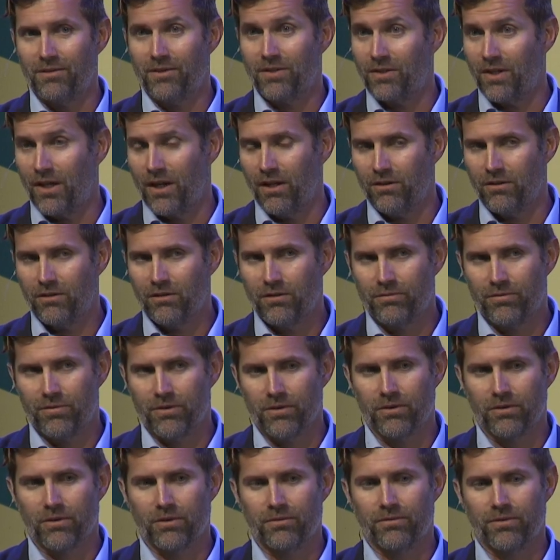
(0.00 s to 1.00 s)
standard
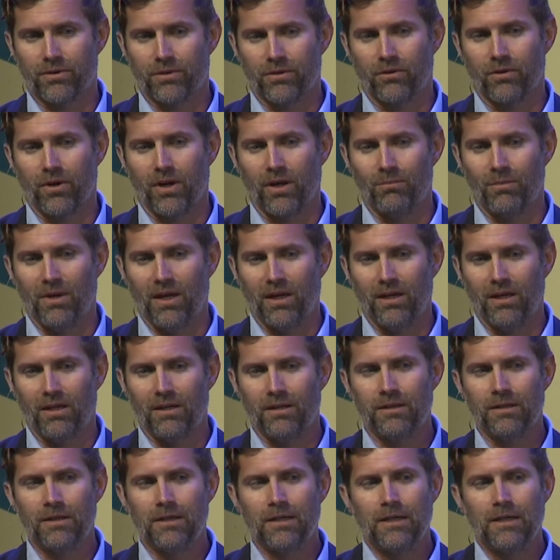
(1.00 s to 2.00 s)
for grant making.